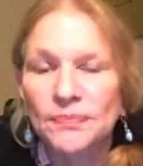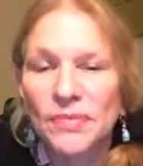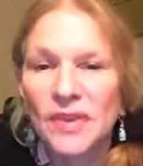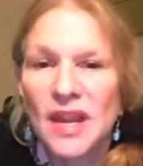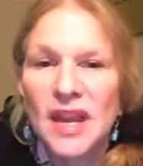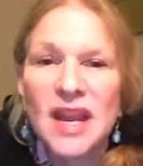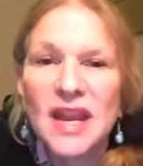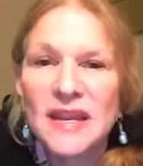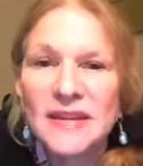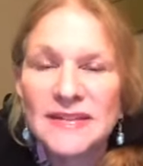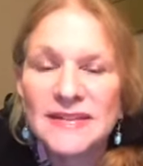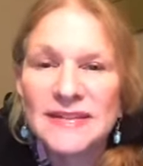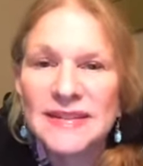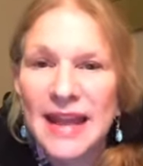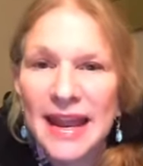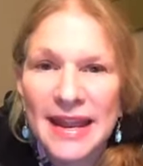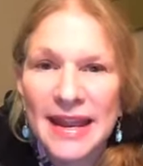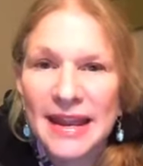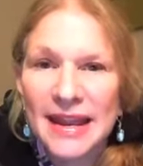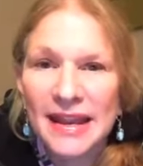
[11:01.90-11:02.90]
he's
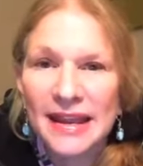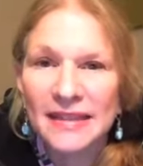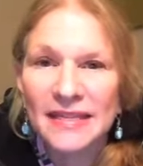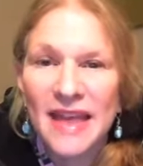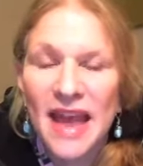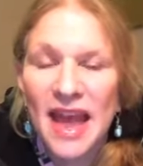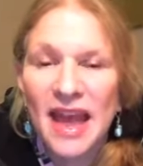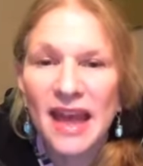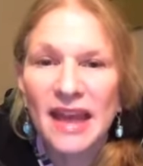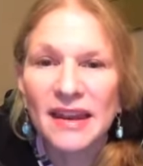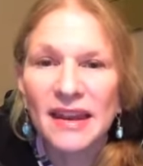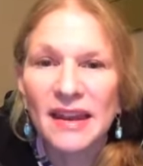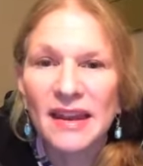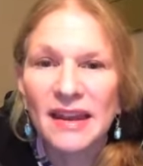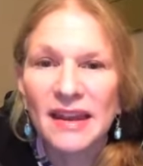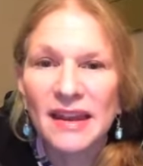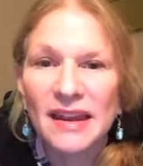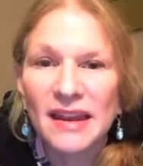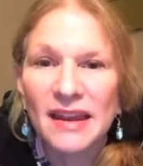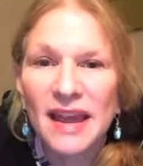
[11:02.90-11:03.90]
saying that,
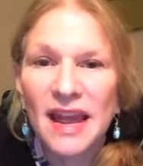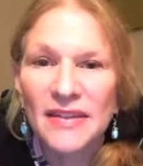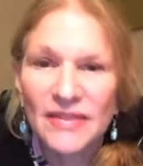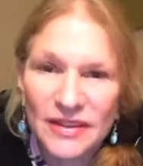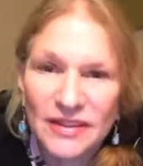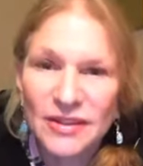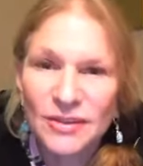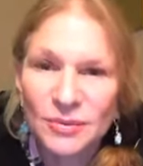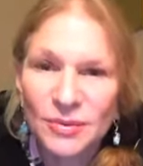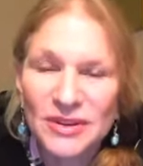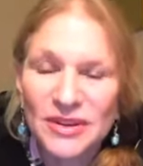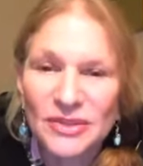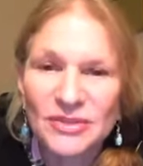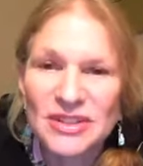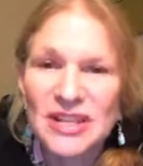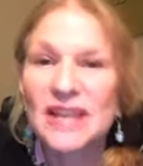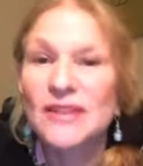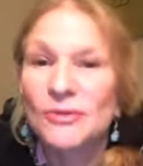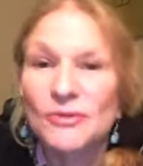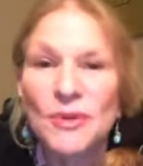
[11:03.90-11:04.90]
and this is what they're
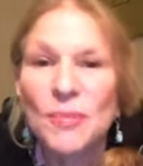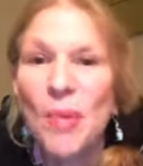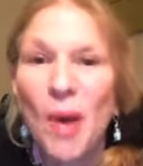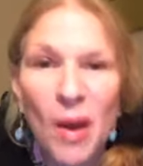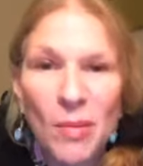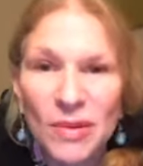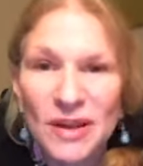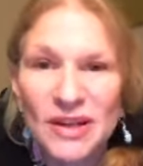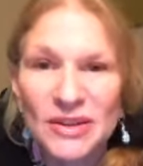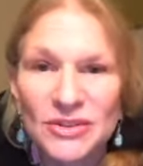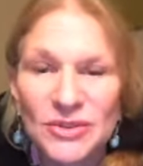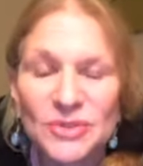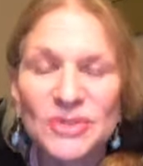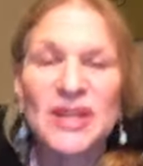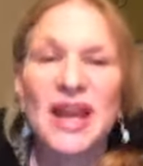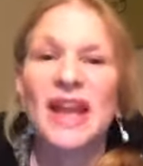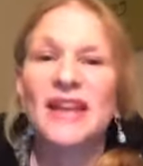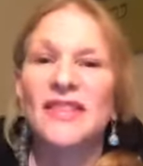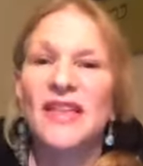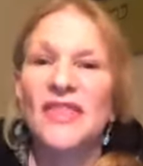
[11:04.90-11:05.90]
saying, the Republicans are
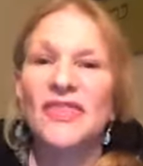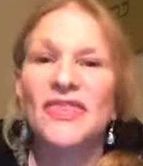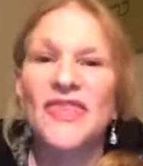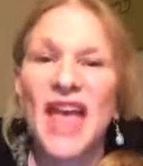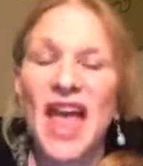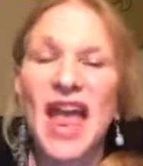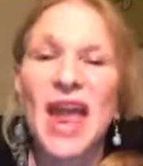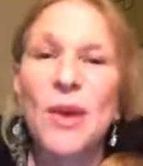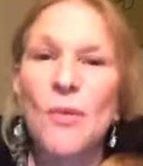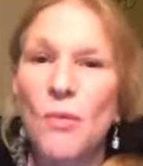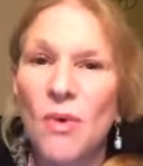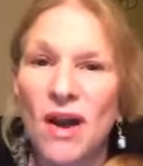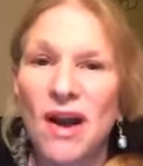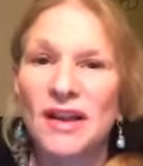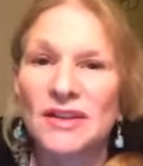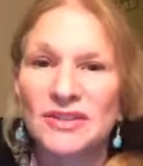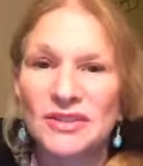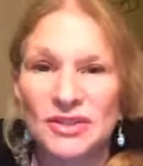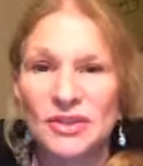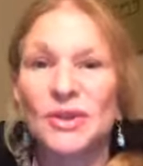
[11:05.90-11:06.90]
saying that they
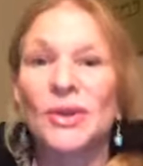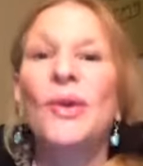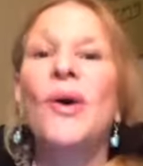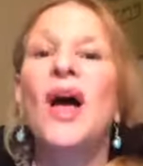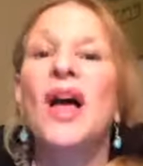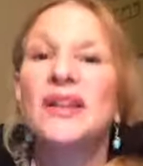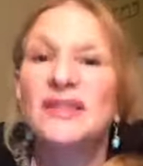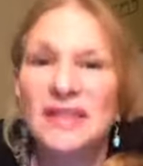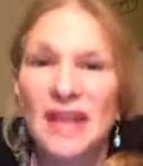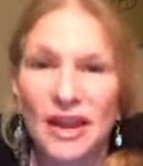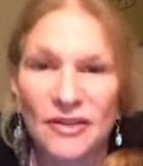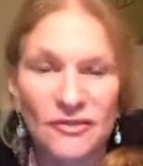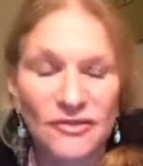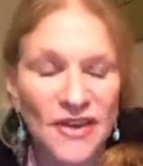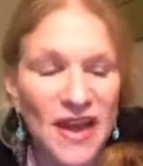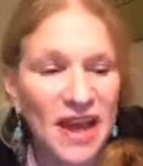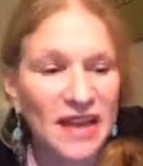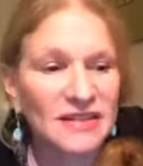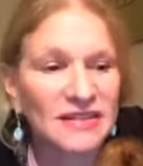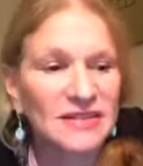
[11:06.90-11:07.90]
want to
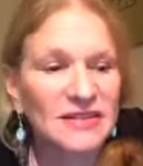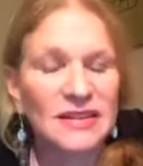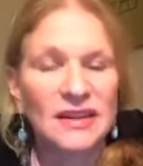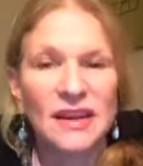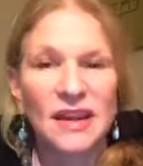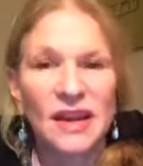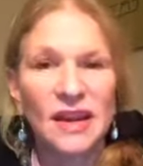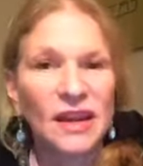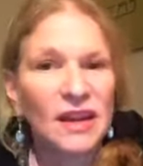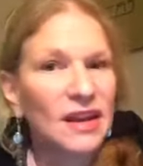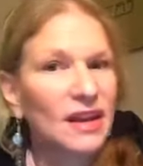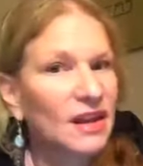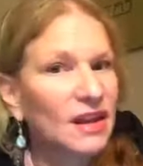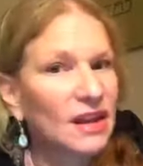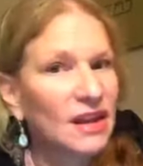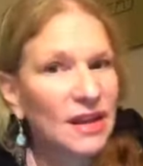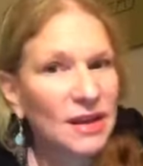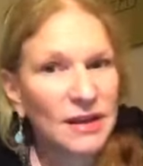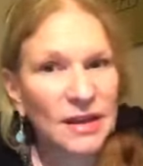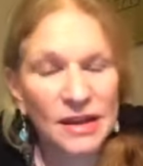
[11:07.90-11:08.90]
divest
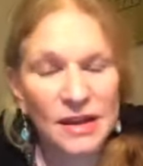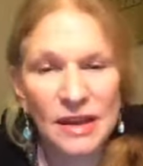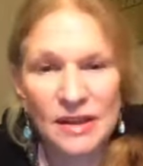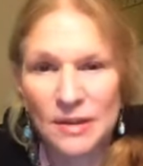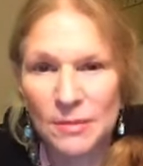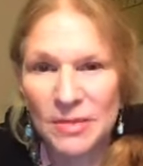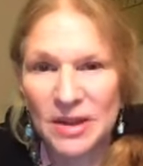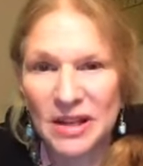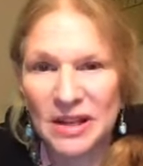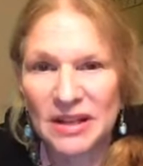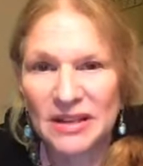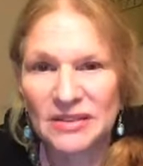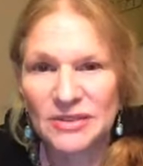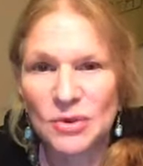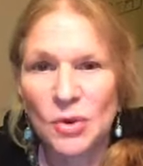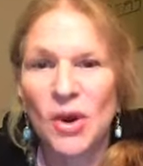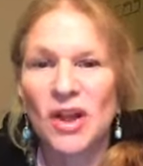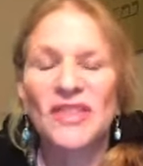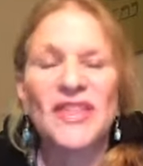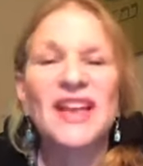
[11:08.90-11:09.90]
in, in the Middle East
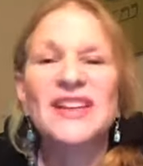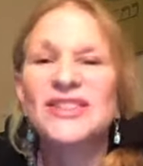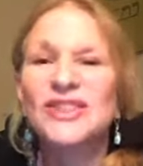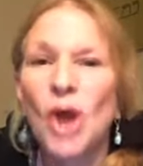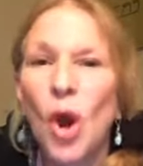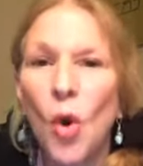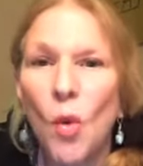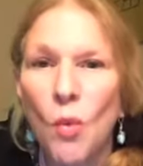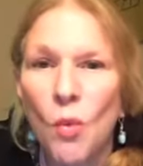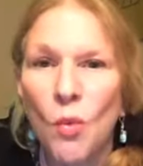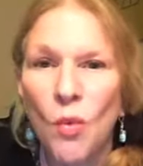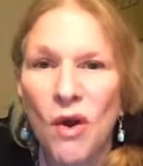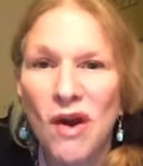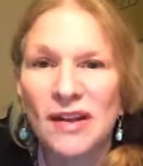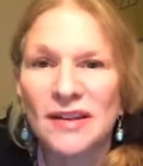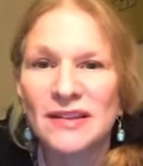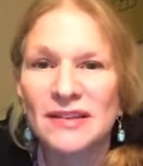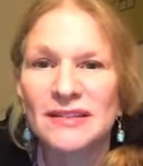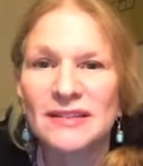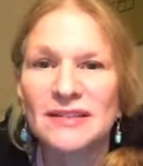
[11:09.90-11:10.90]
oil. They don't
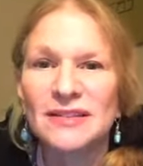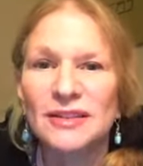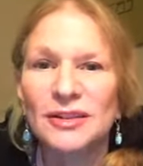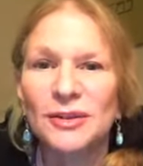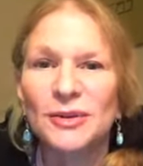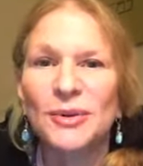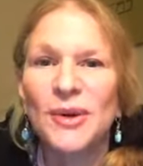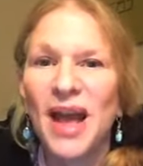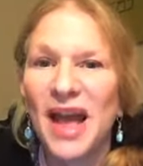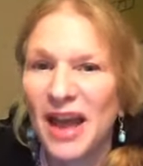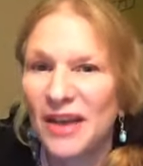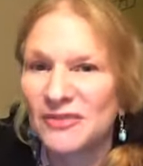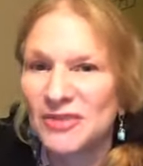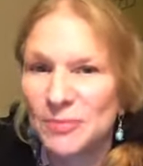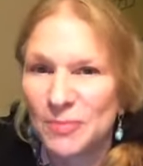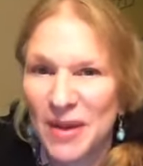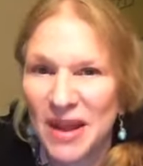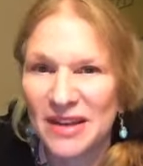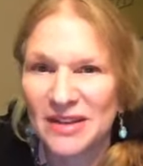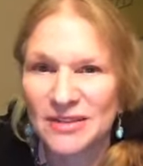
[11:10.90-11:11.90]
want to have
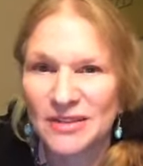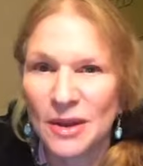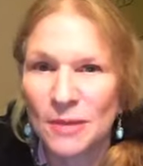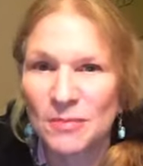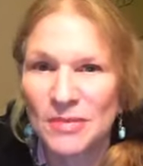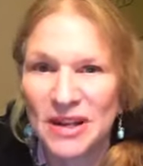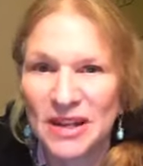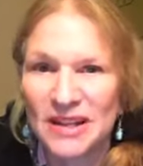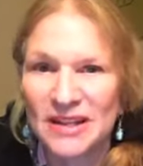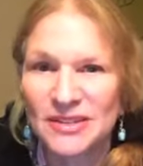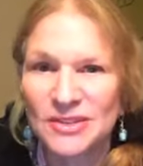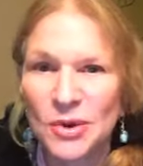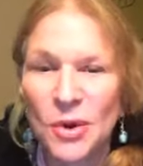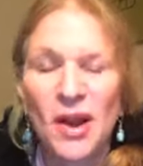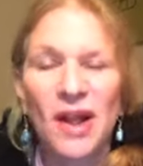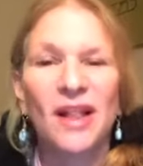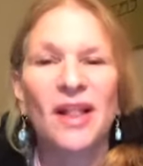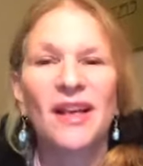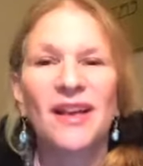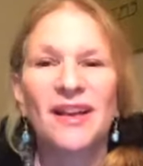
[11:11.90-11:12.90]
dependence on Middle East
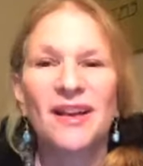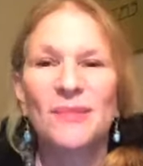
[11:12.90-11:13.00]
oil.